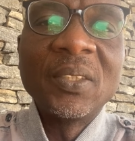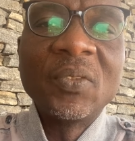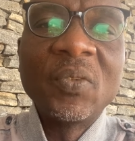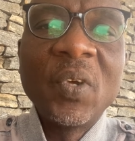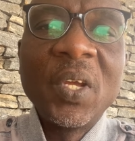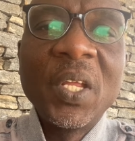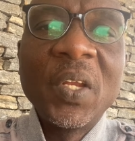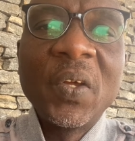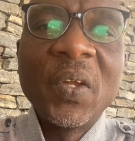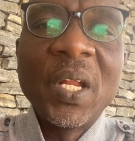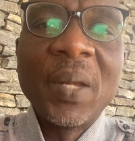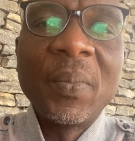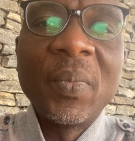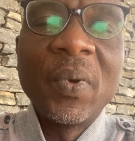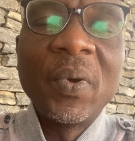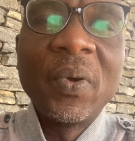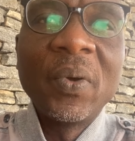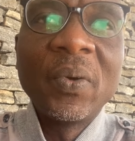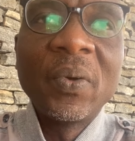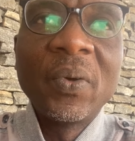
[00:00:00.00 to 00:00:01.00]
going on
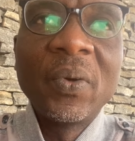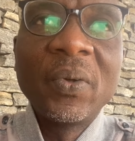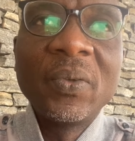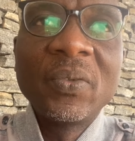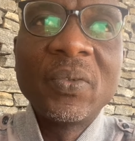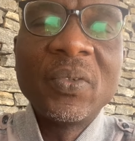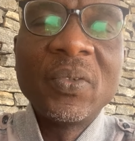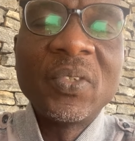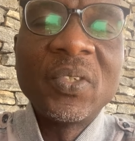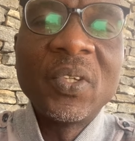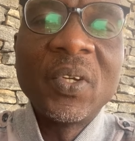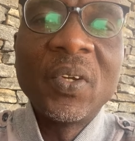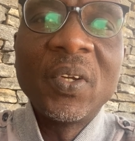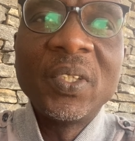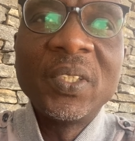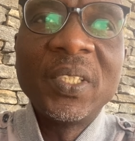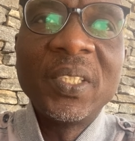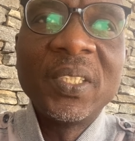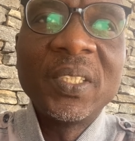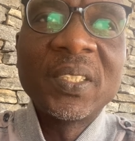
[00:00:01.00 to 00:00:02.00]
among
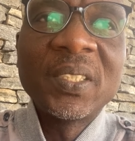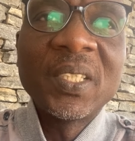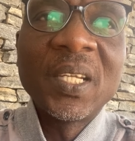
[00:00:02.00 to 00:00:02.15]
sociologists,